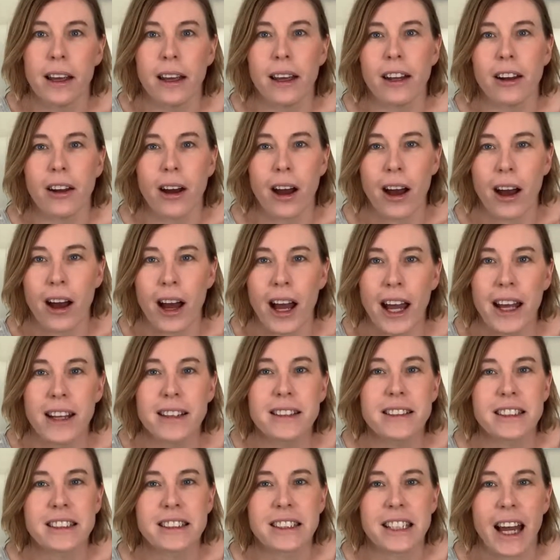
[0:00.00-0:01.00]
And I
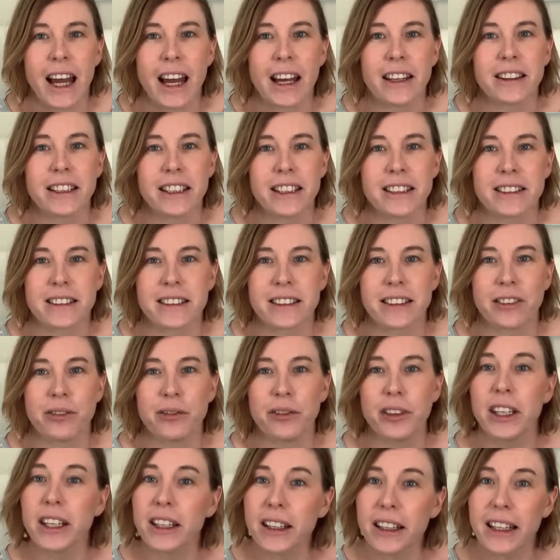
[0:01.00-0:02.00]
just had this
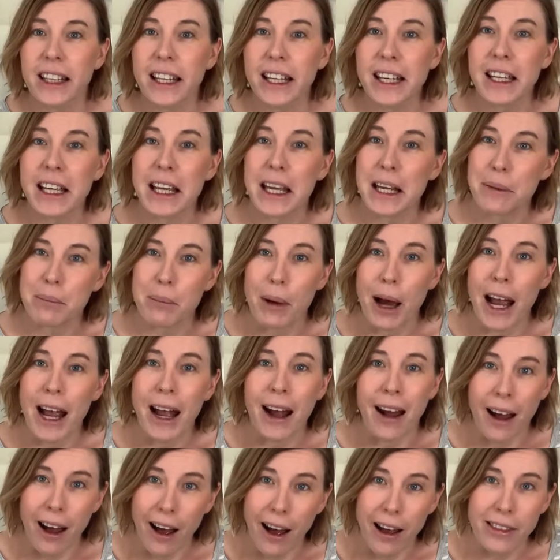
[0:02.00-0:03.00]
feeling in my
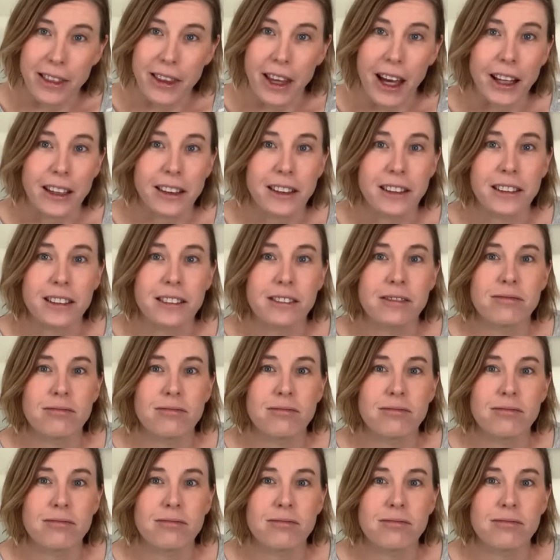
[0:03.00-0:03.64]
heart that